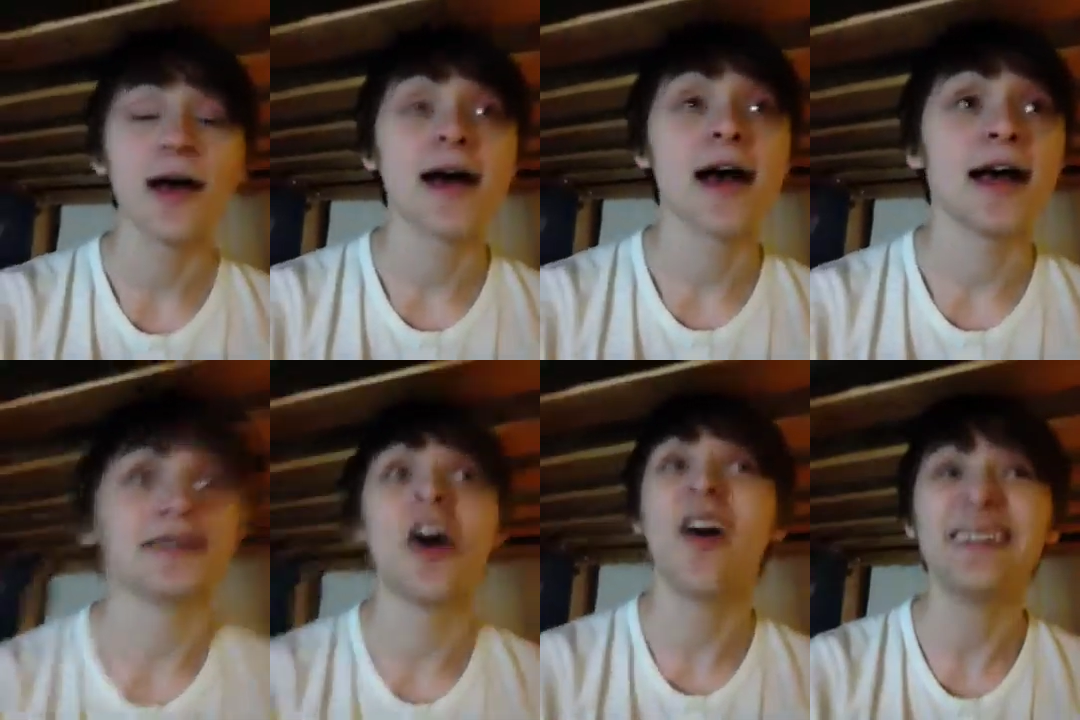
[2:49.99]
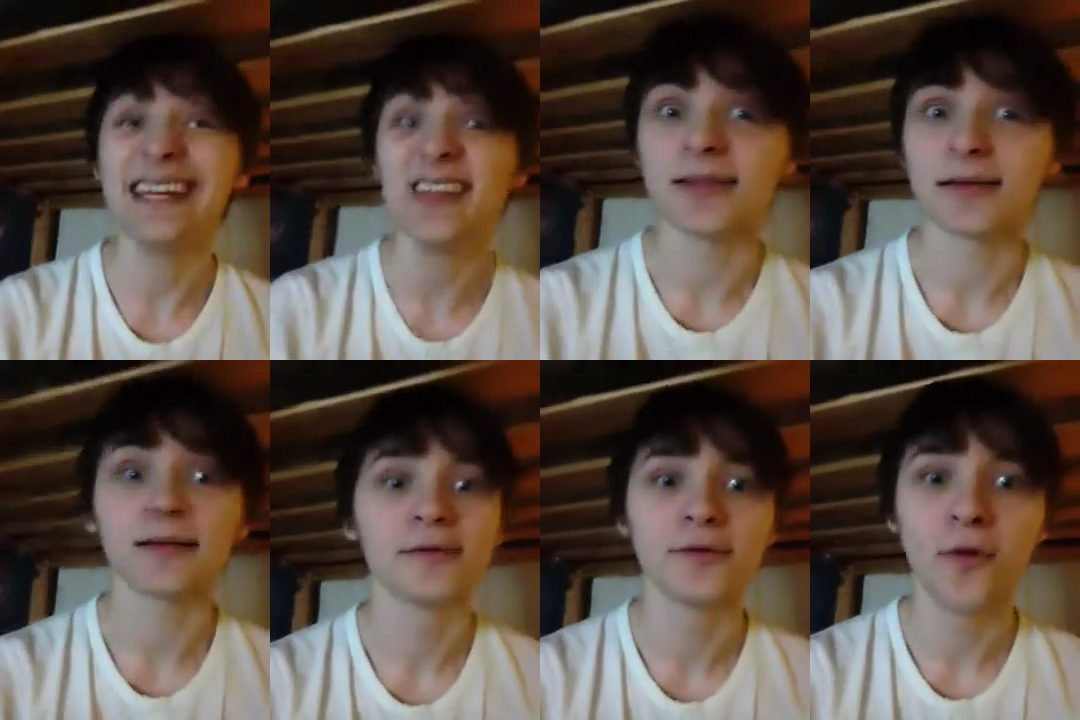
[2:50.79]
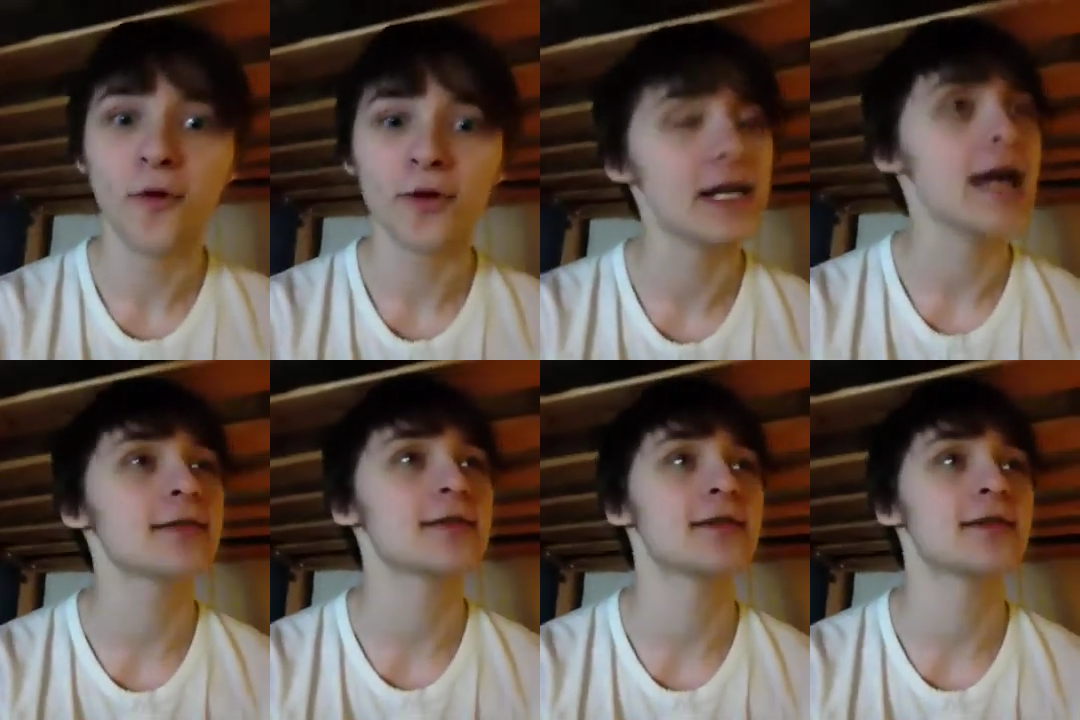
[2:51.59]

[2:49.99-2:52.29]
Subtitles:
And ideas for decks,